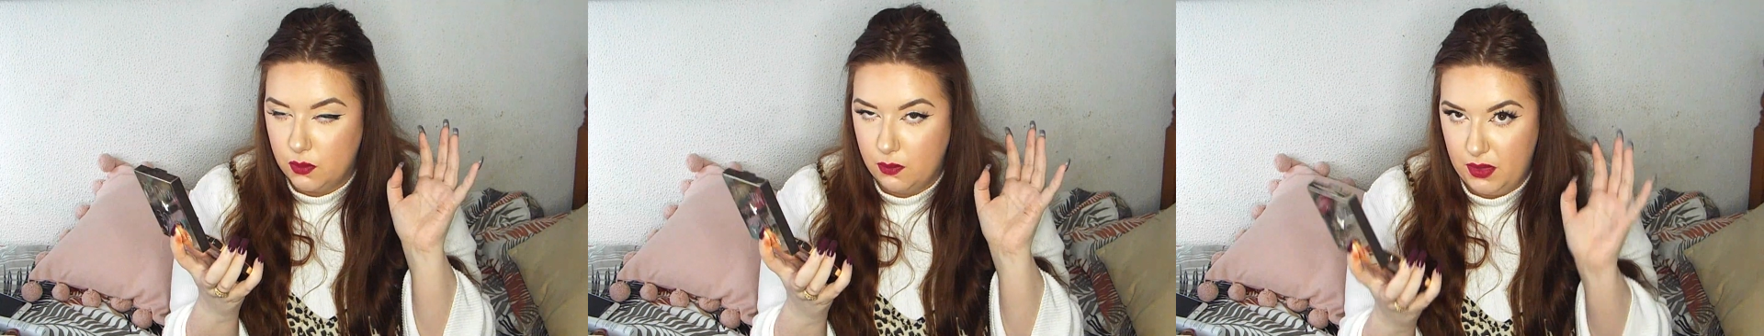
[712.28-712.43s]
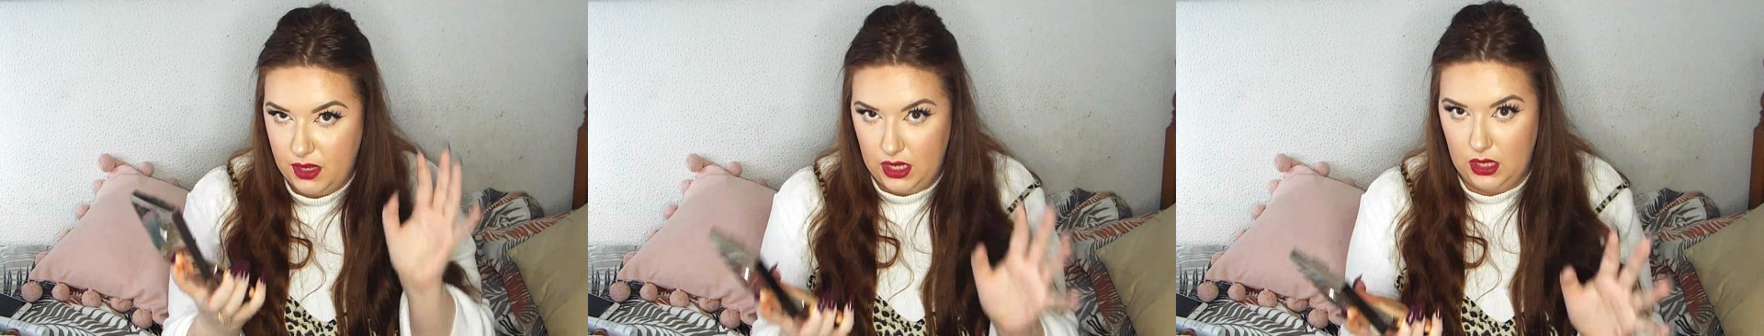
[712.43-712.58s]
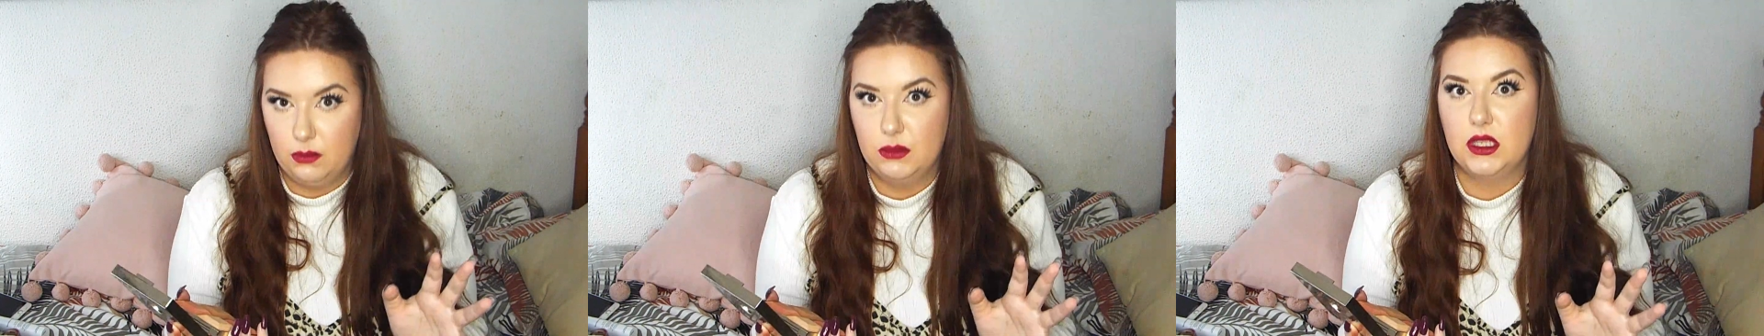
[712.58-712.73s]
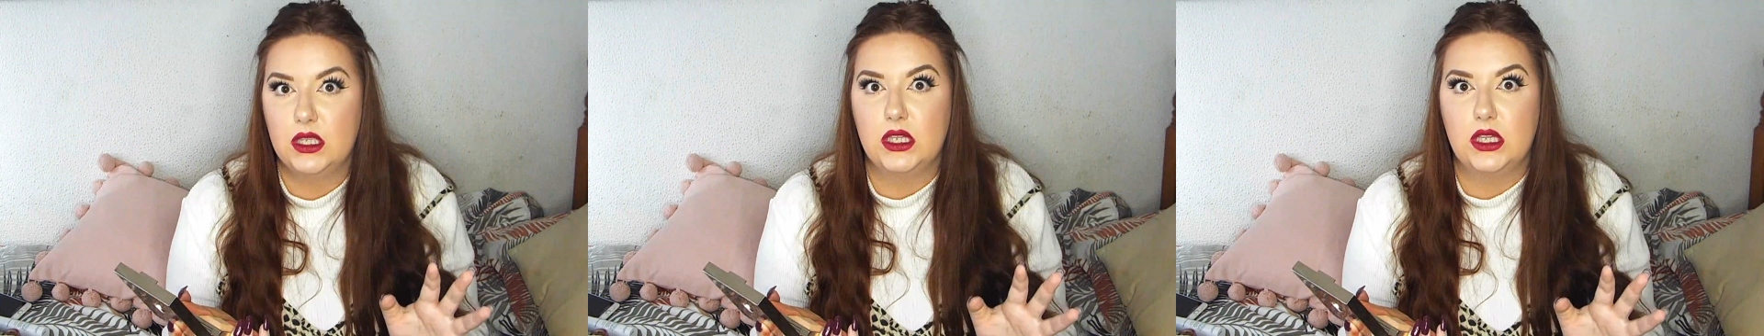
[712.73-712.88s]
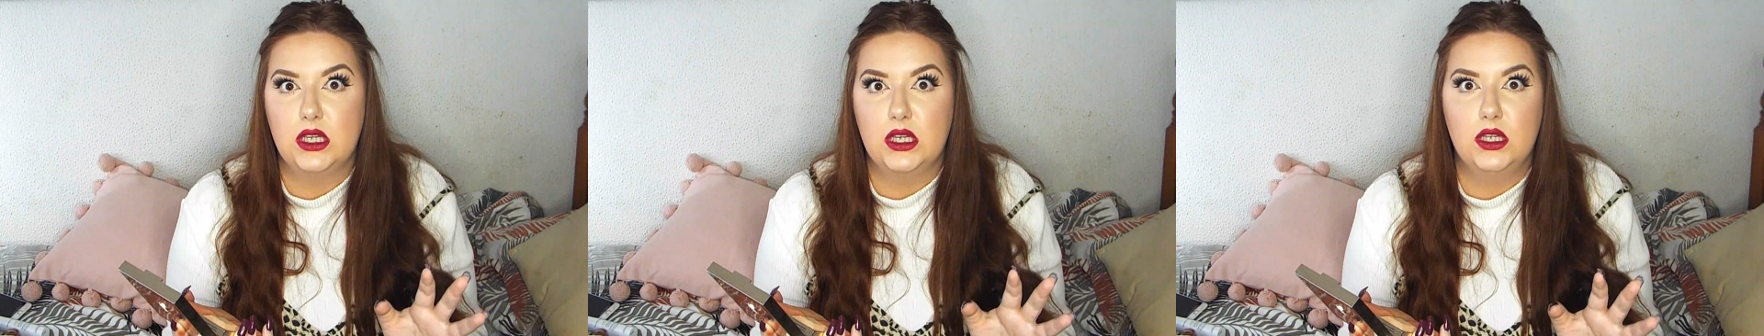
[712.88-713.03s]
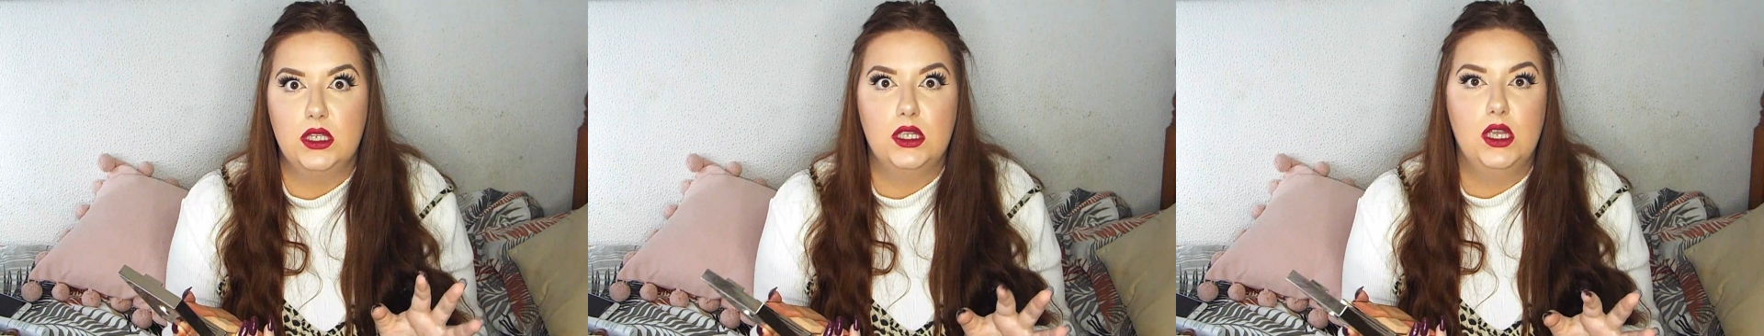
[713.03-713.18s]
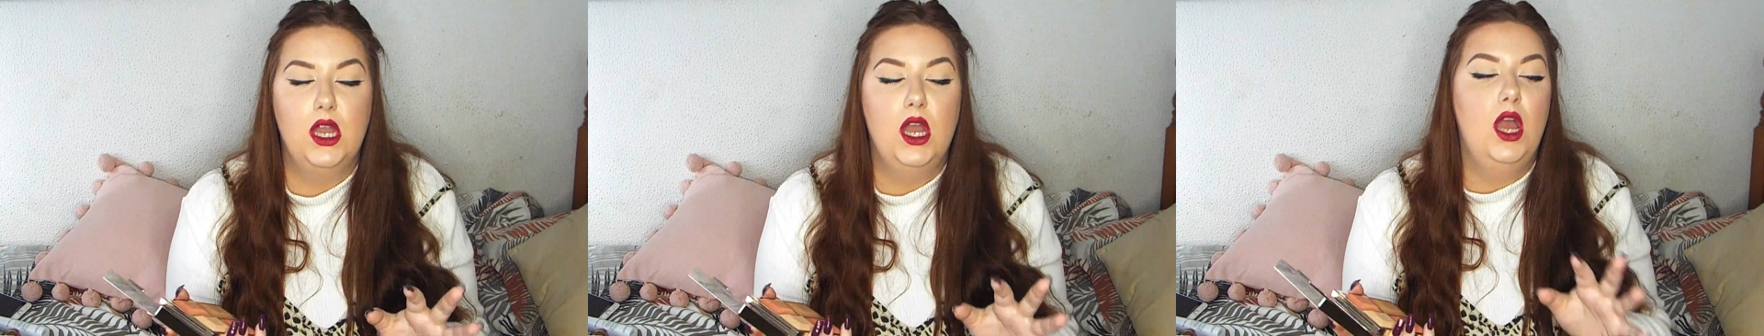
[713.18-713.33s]

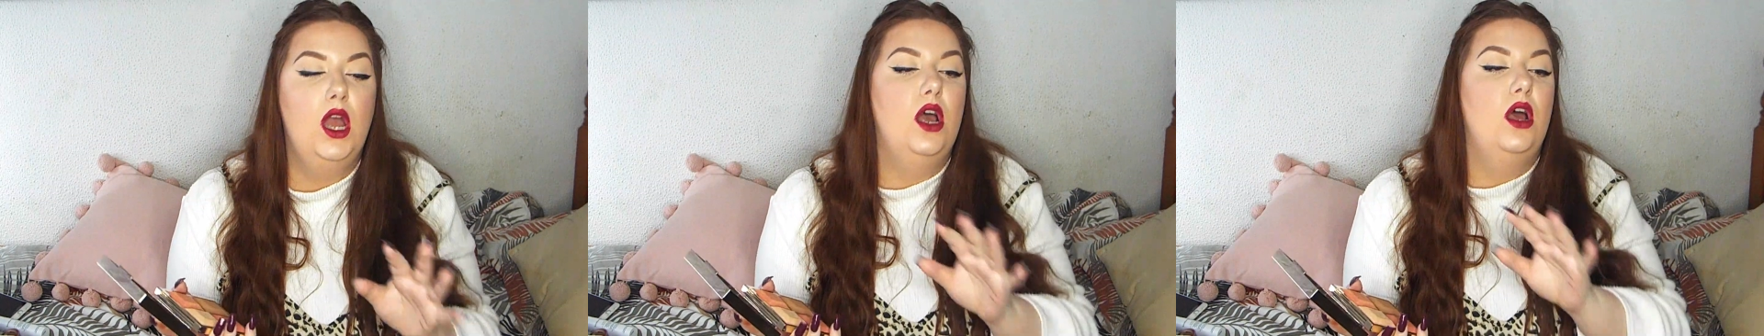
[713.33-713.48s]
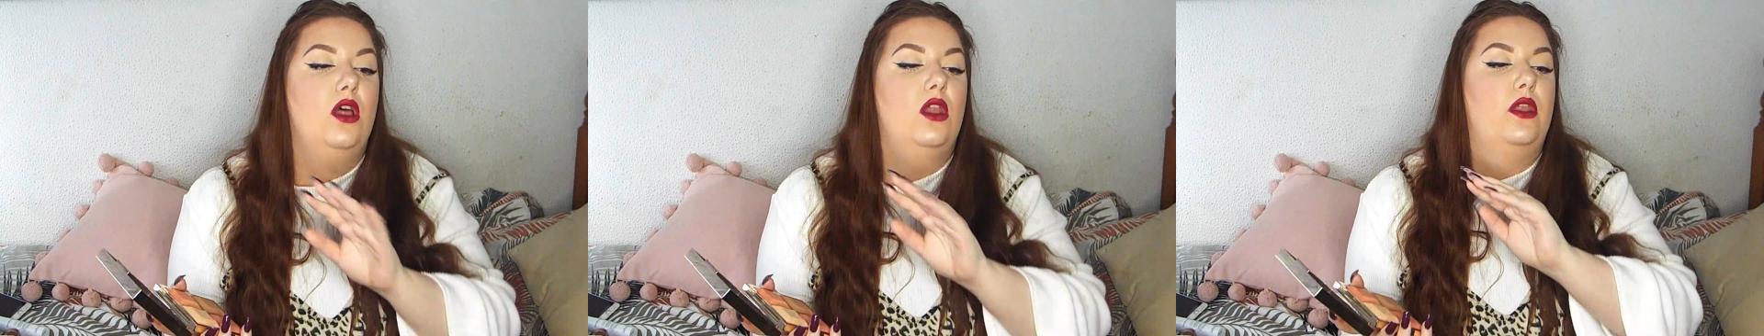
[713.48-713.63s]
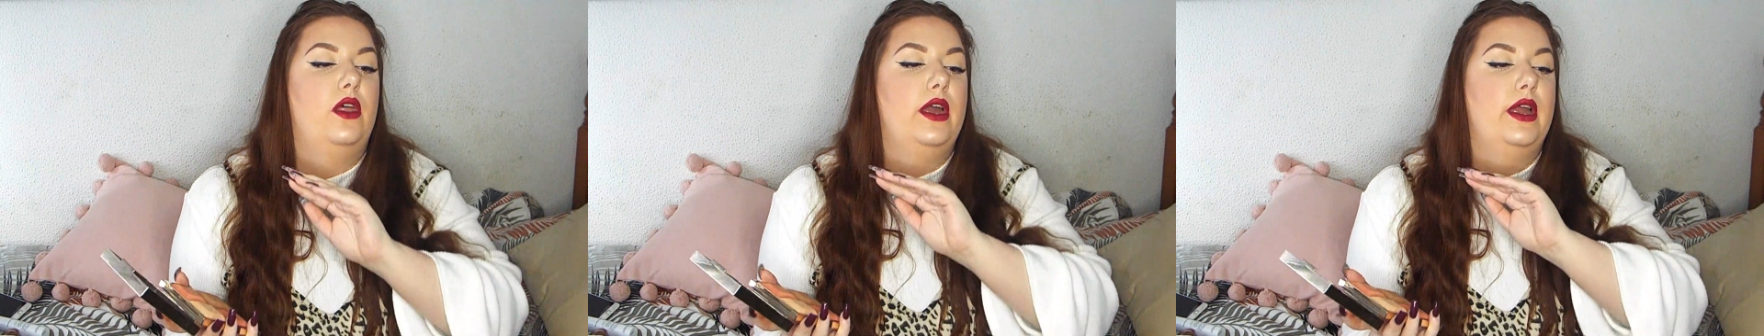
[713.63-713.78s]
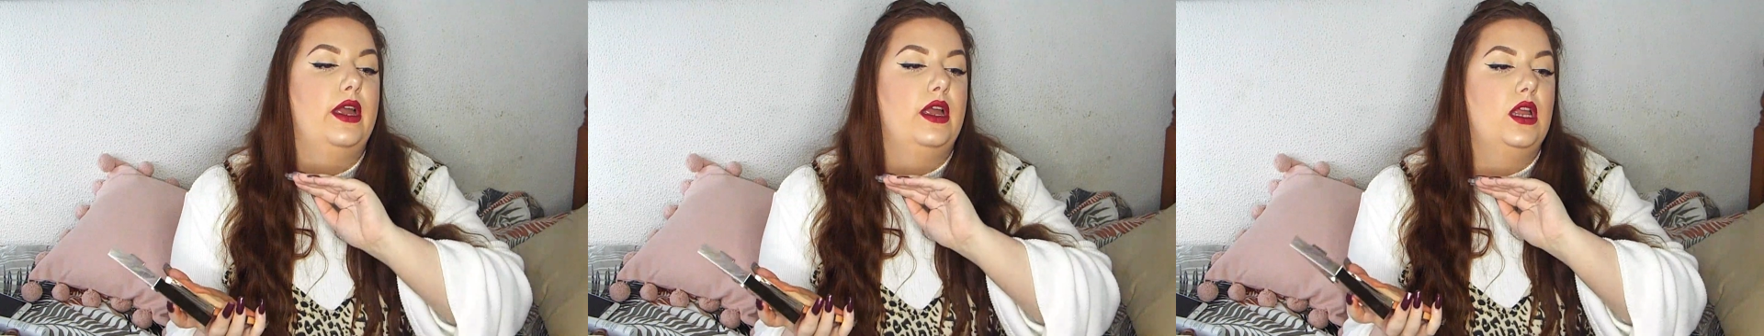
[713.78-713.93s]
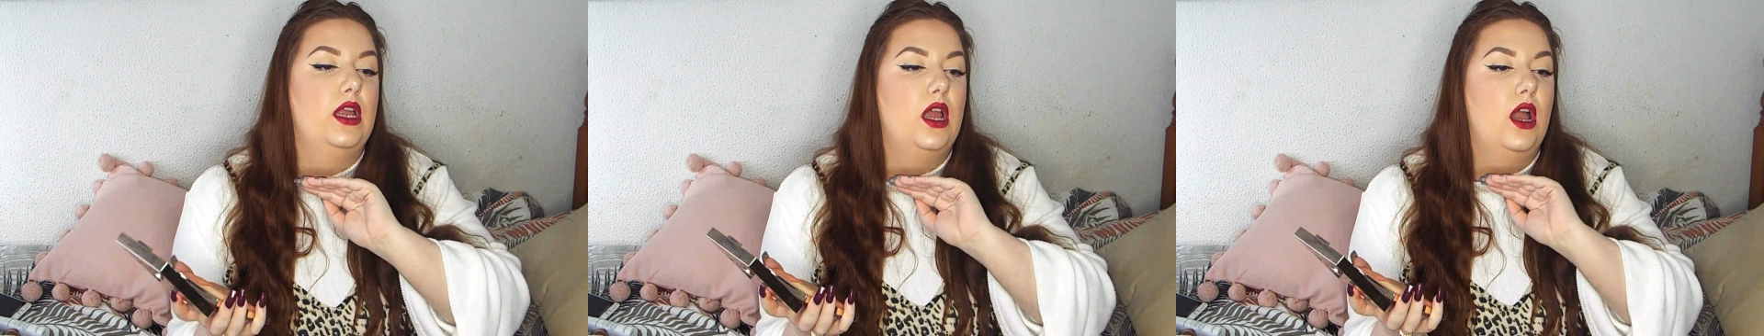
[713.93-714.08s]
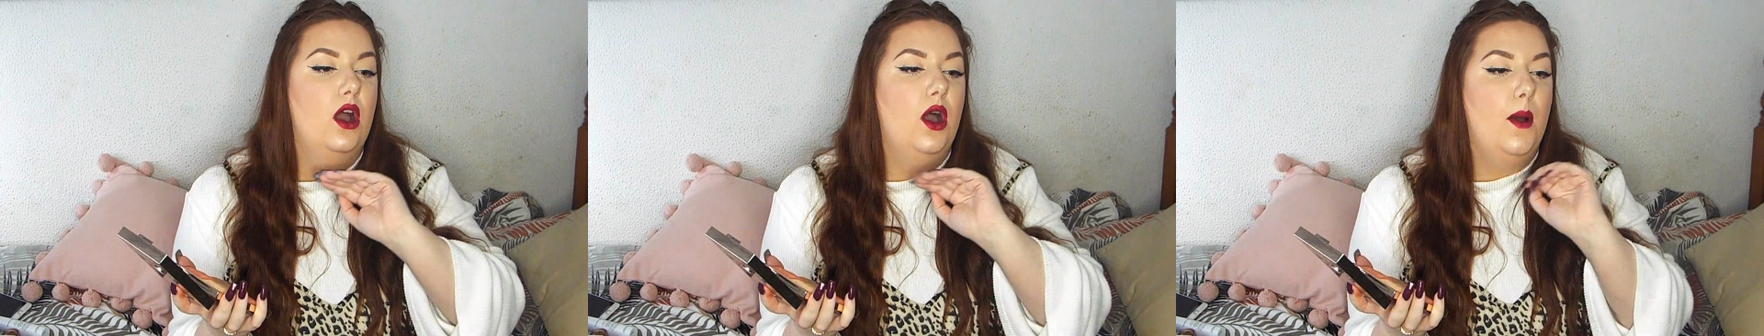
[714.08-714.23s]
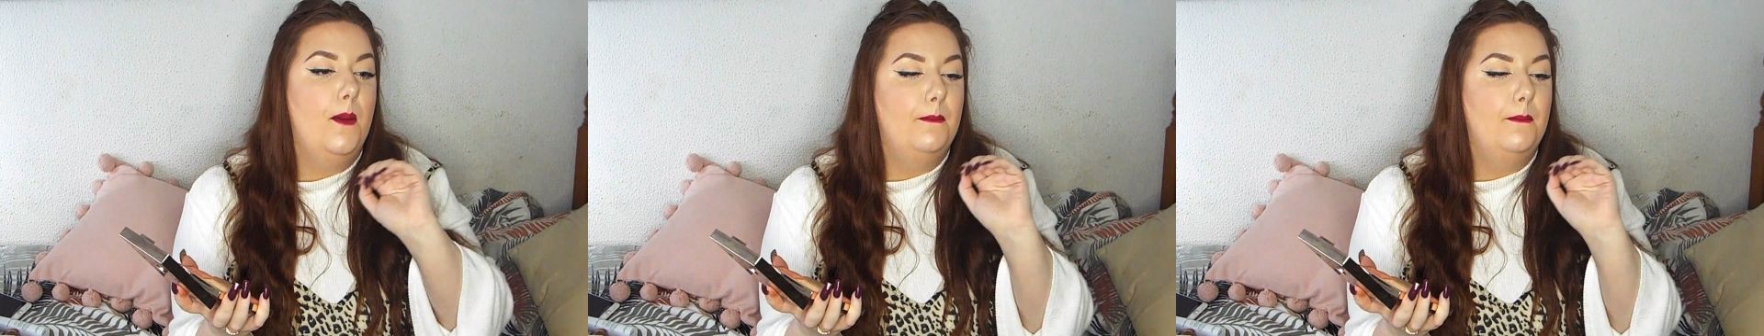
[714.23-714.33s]
pigmented. They